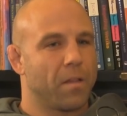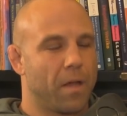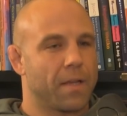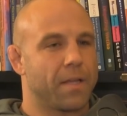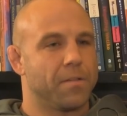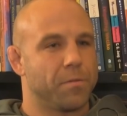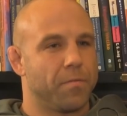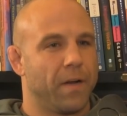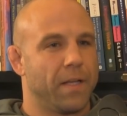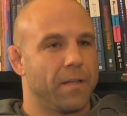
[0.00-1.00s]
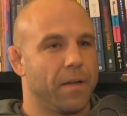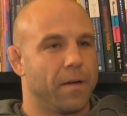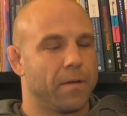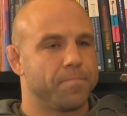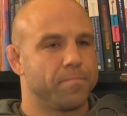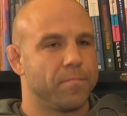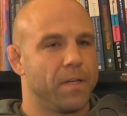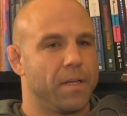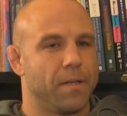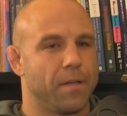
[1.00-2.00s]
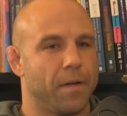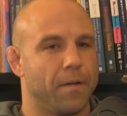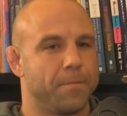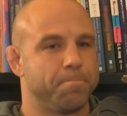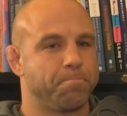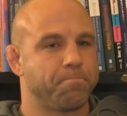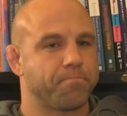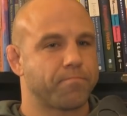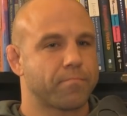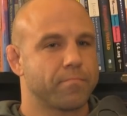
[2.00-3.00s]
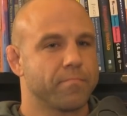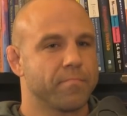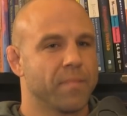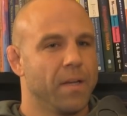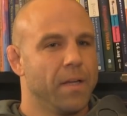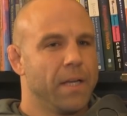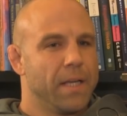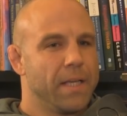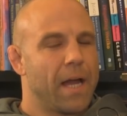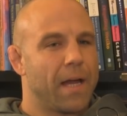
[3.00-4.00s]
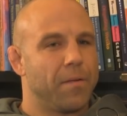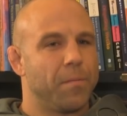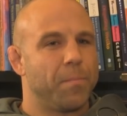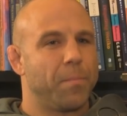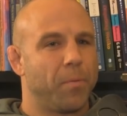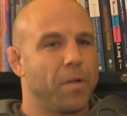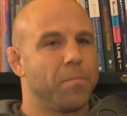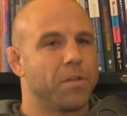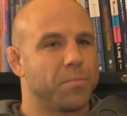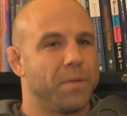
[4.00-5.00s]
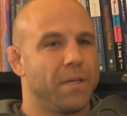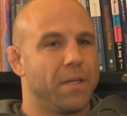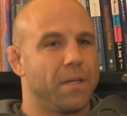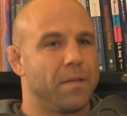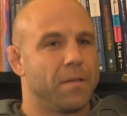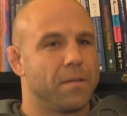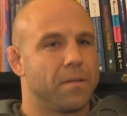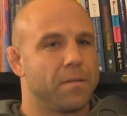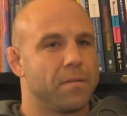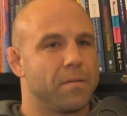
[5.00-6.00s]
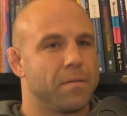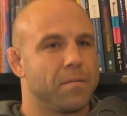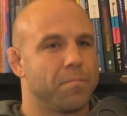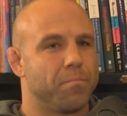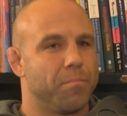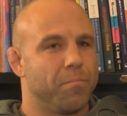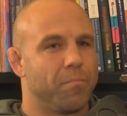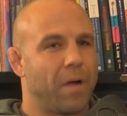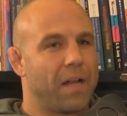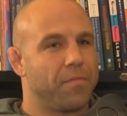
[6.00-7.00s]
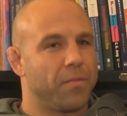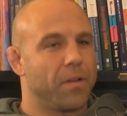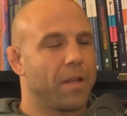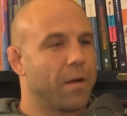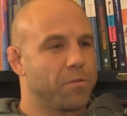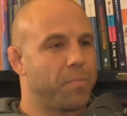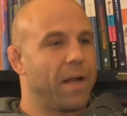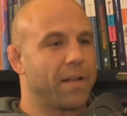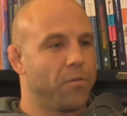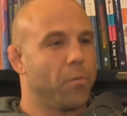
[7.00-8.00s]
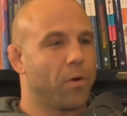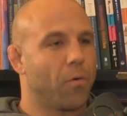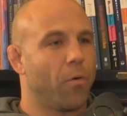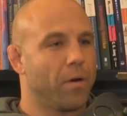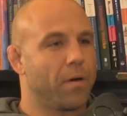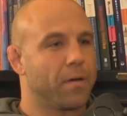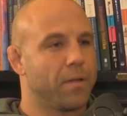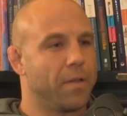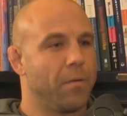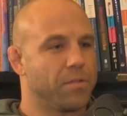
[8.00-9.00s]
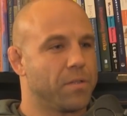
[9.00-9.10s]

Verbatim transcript: a lot of kids would fight there. And um, yeah, it'd be pretty much be, I'd feel like I was backed into a corner and that